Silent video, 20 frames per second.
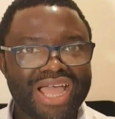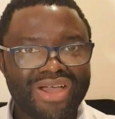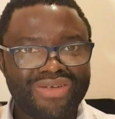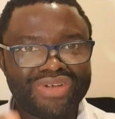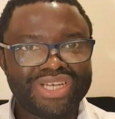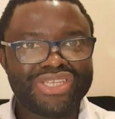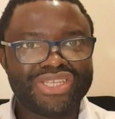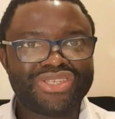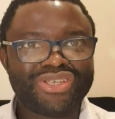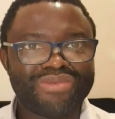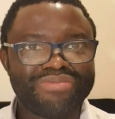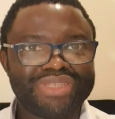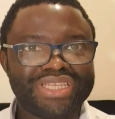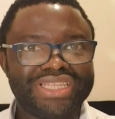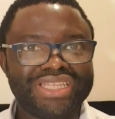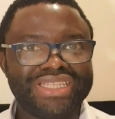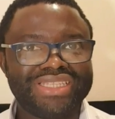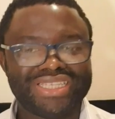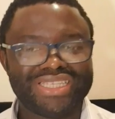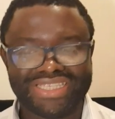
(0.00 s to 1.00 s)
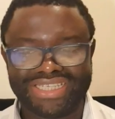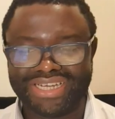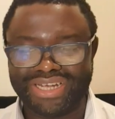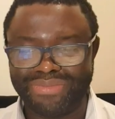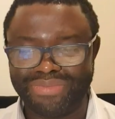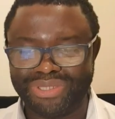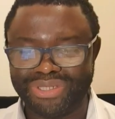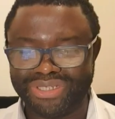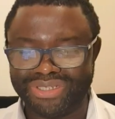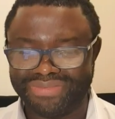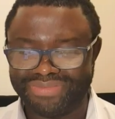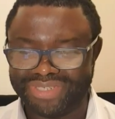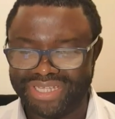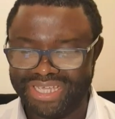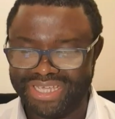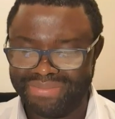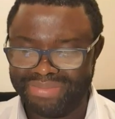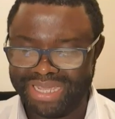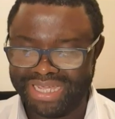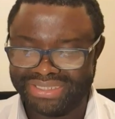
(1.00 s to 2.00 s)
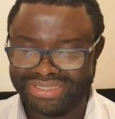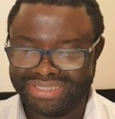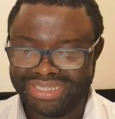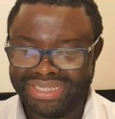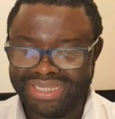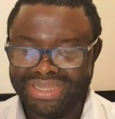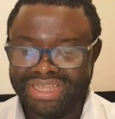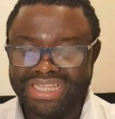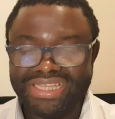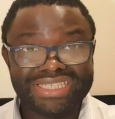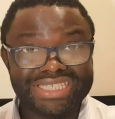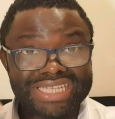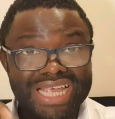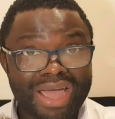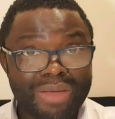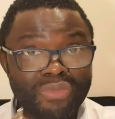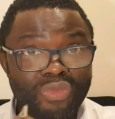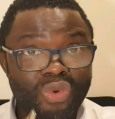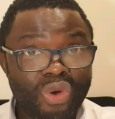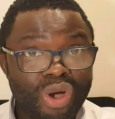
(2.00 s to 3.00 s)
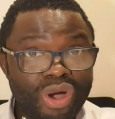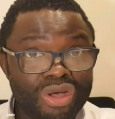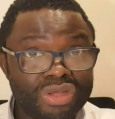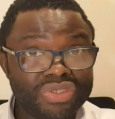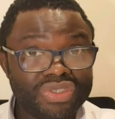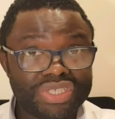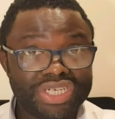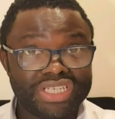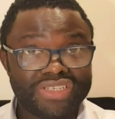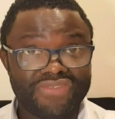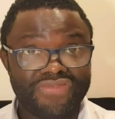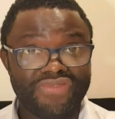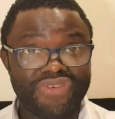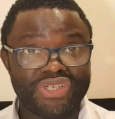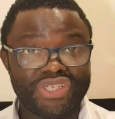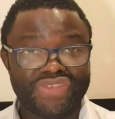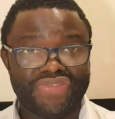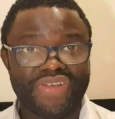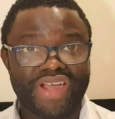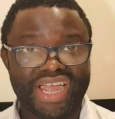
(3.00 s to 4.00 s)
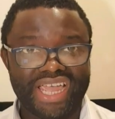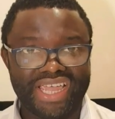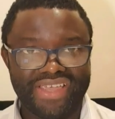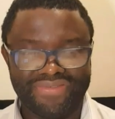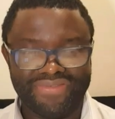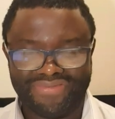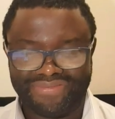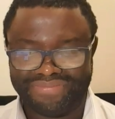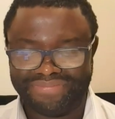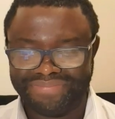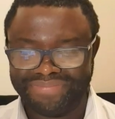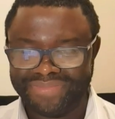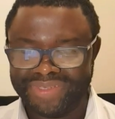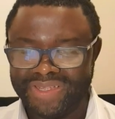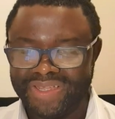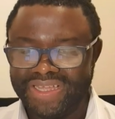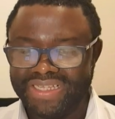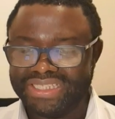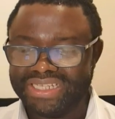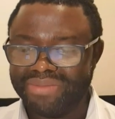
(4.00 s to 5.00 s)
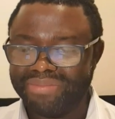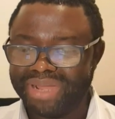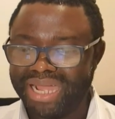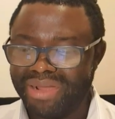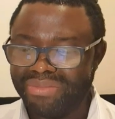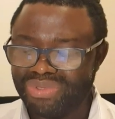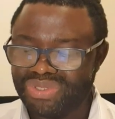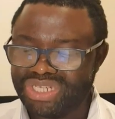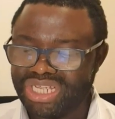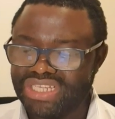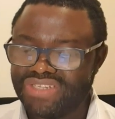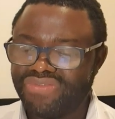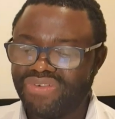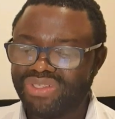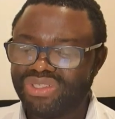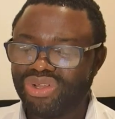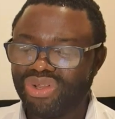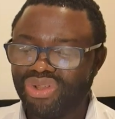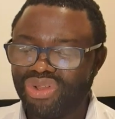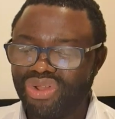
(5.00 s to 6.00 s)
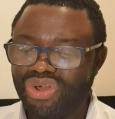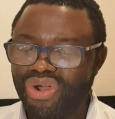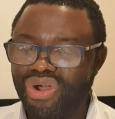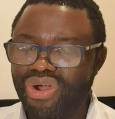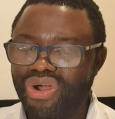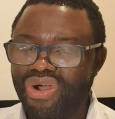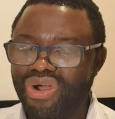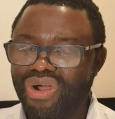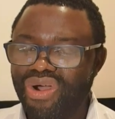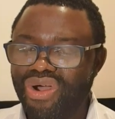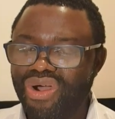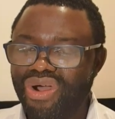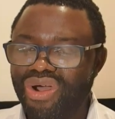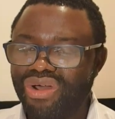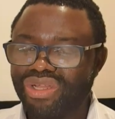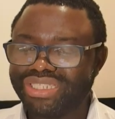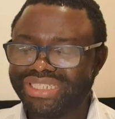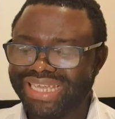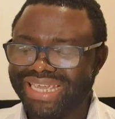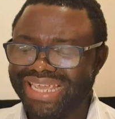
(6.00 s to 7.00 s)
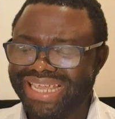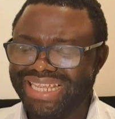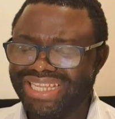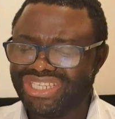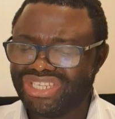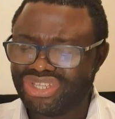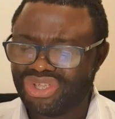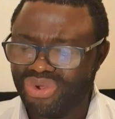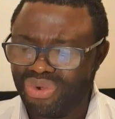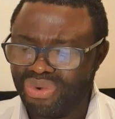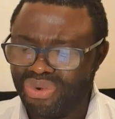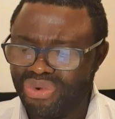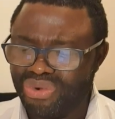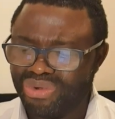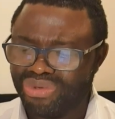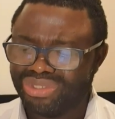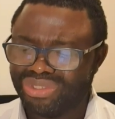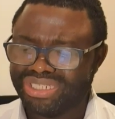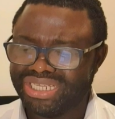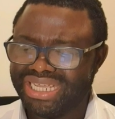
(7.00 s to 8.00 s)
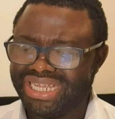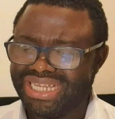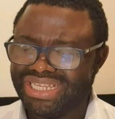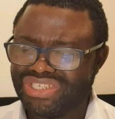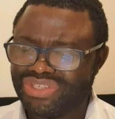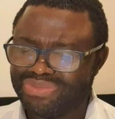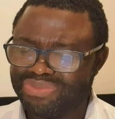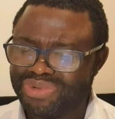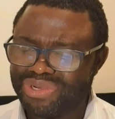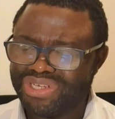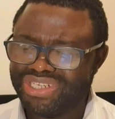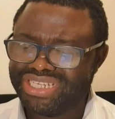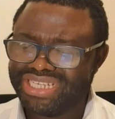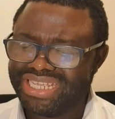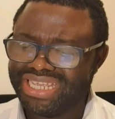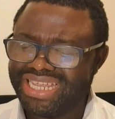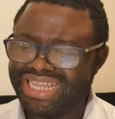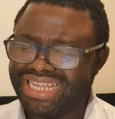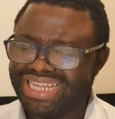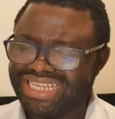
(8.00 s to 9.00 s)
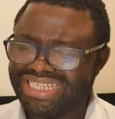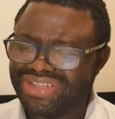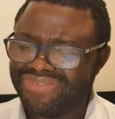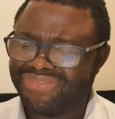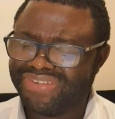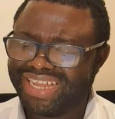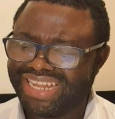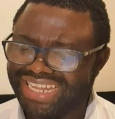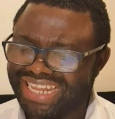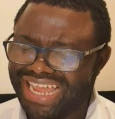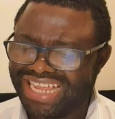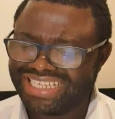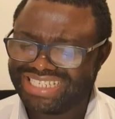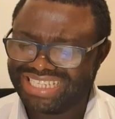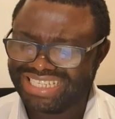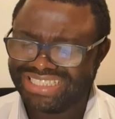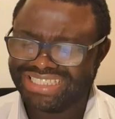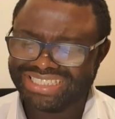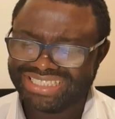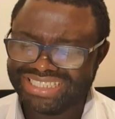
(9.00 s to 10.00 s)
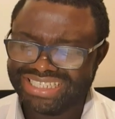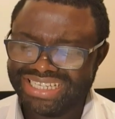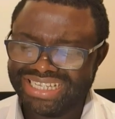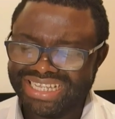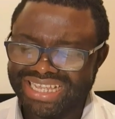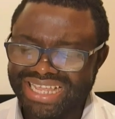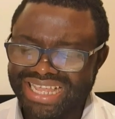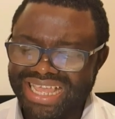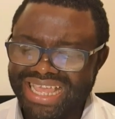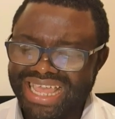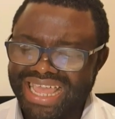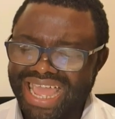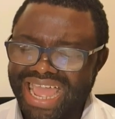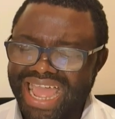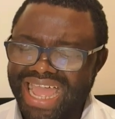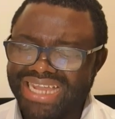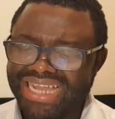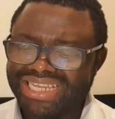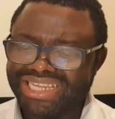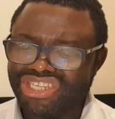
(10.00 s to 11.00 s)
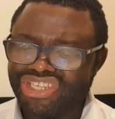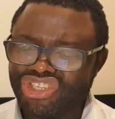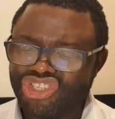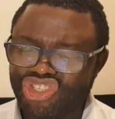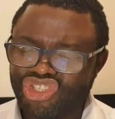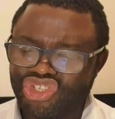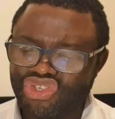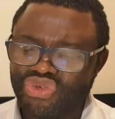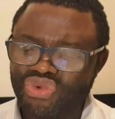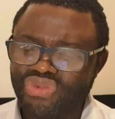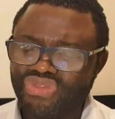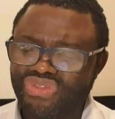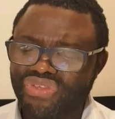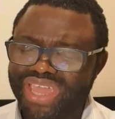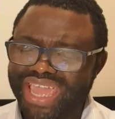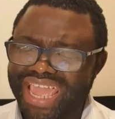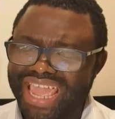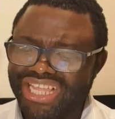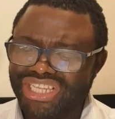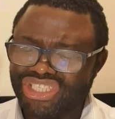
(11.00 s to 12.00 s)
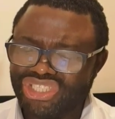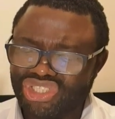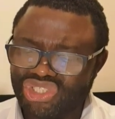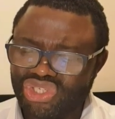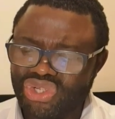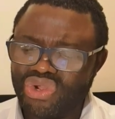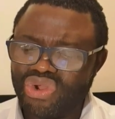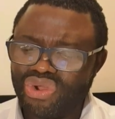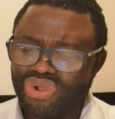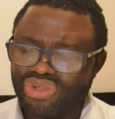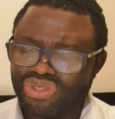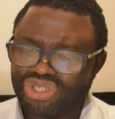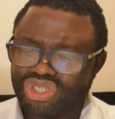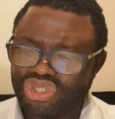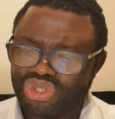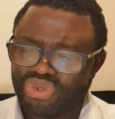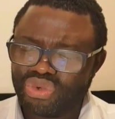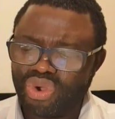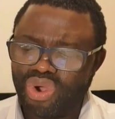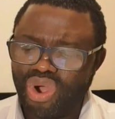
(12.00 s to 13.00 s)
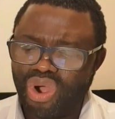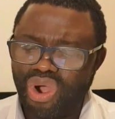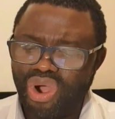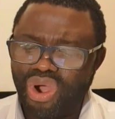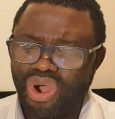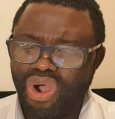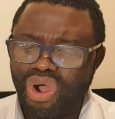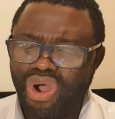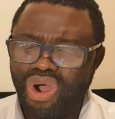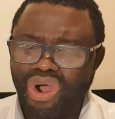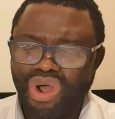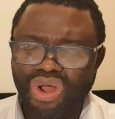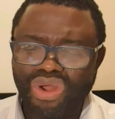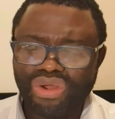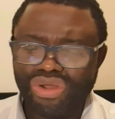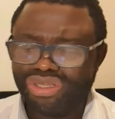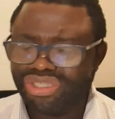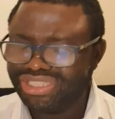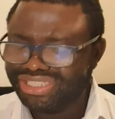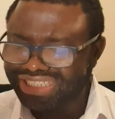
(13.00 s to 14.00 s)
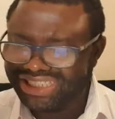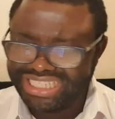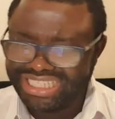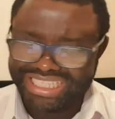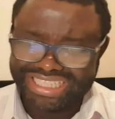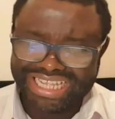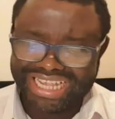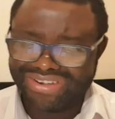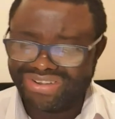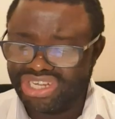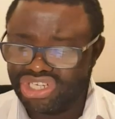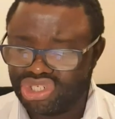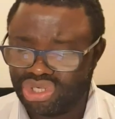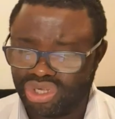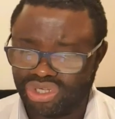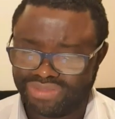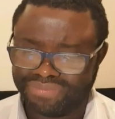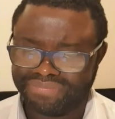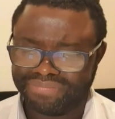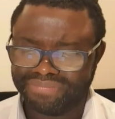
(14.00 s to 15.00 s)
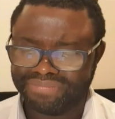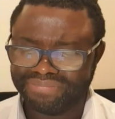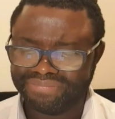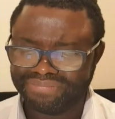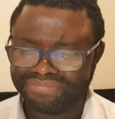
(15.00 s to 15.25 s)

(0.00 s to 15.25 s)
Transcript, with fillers: I'll read something in the scripture. Amen. Psalm 100, verse 5. The Bible says, For the Lord is good, his mercy is everlasting, and his truth endures to all generation.